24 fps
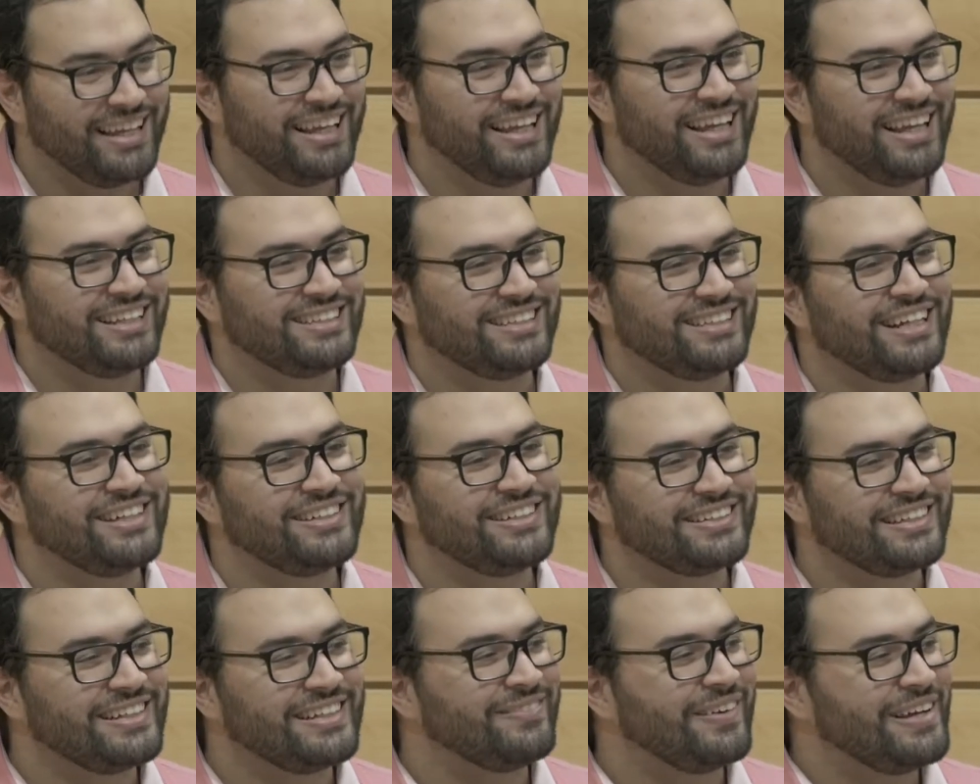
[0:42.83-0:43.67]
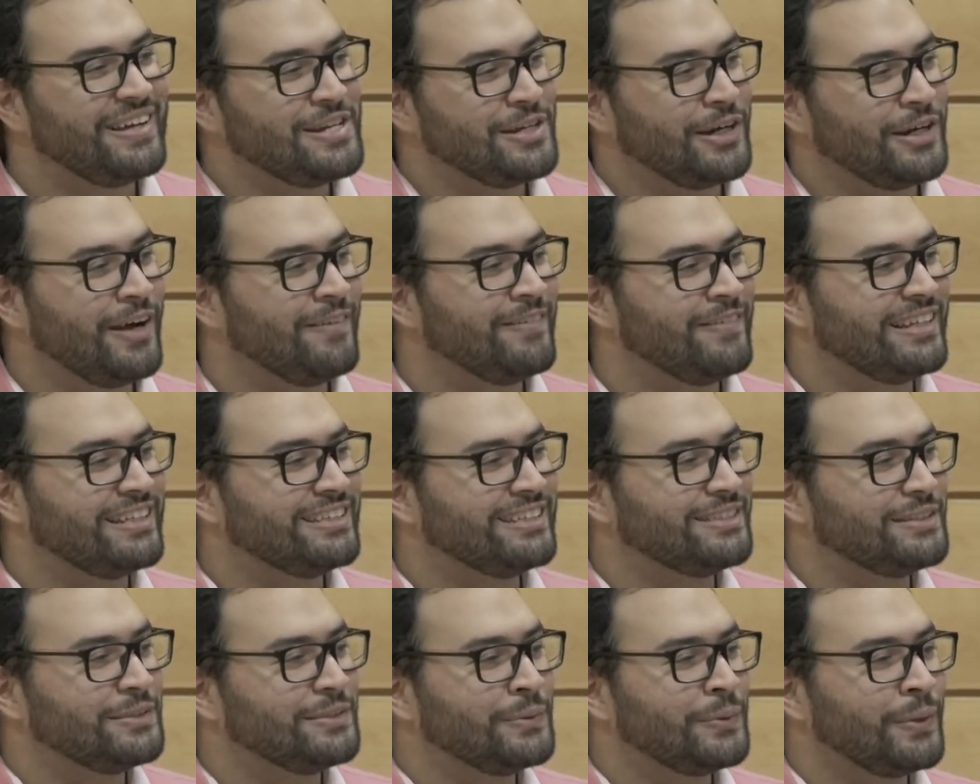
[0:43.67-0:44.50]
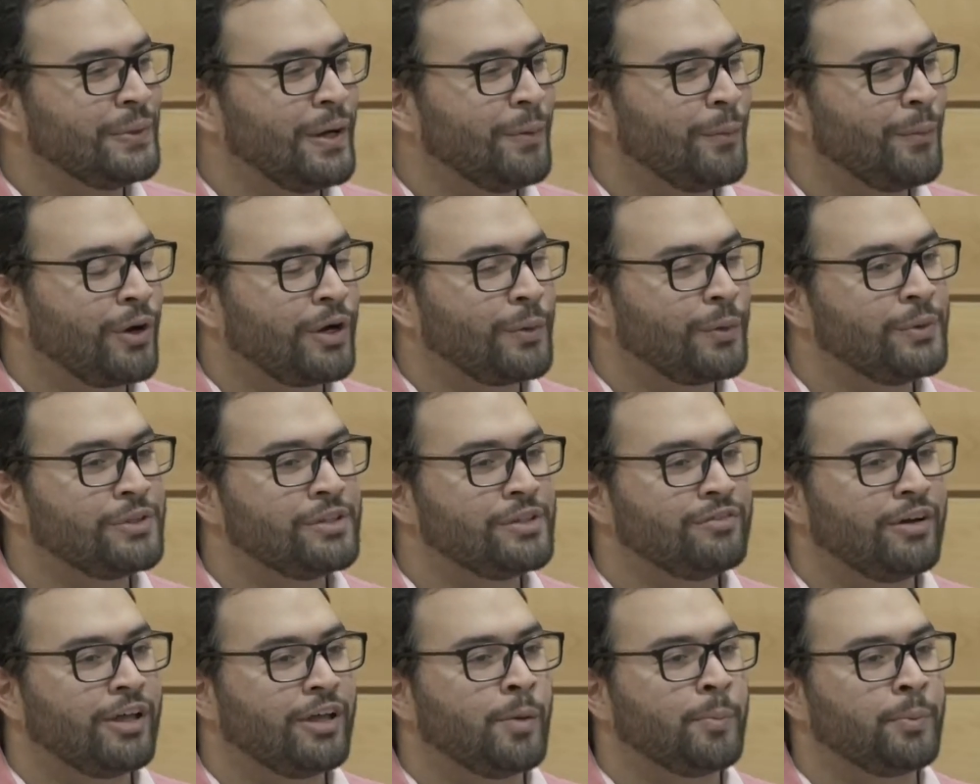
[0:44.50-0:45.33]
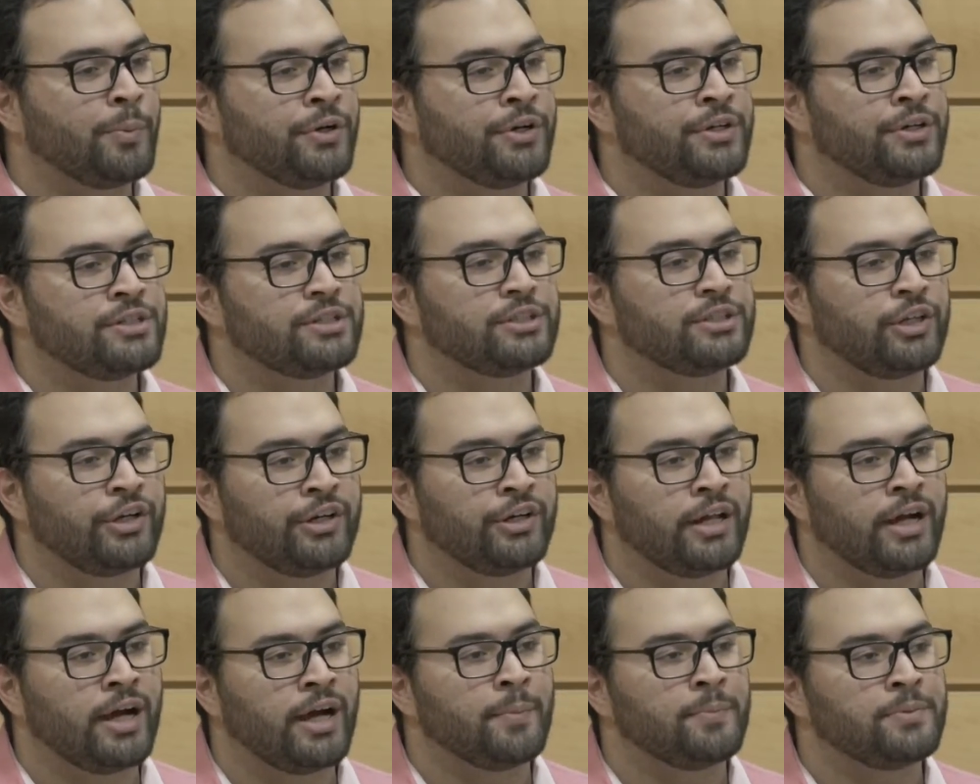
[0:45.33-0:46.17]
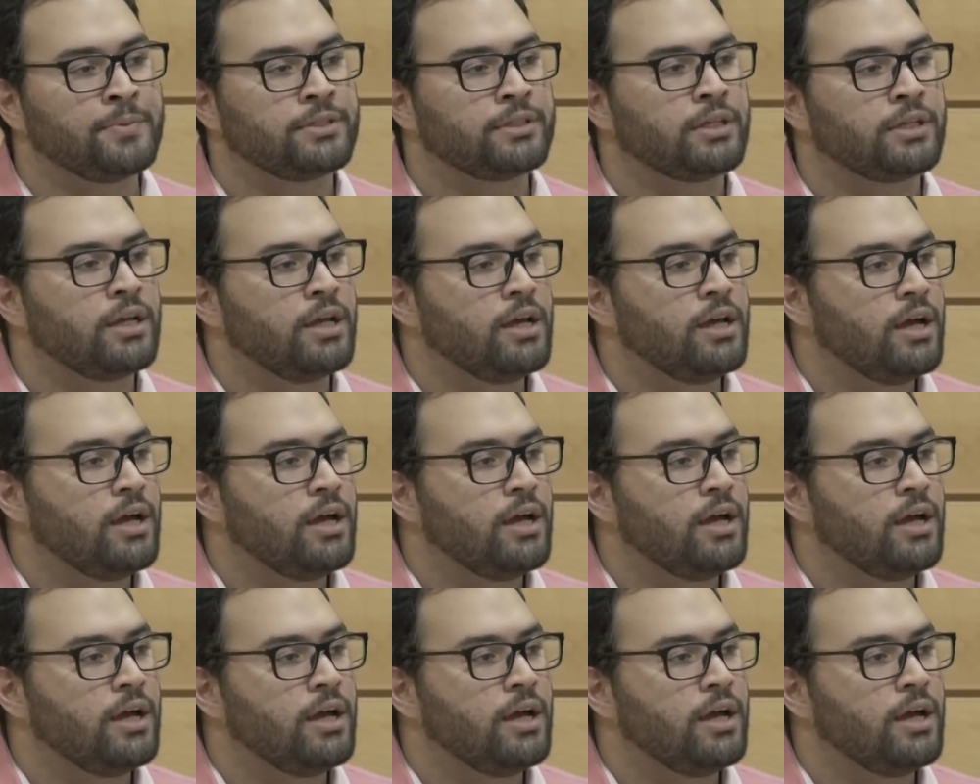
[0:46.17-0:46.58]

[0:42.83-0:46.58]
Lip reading: essentially, my job is to work with developers, startups,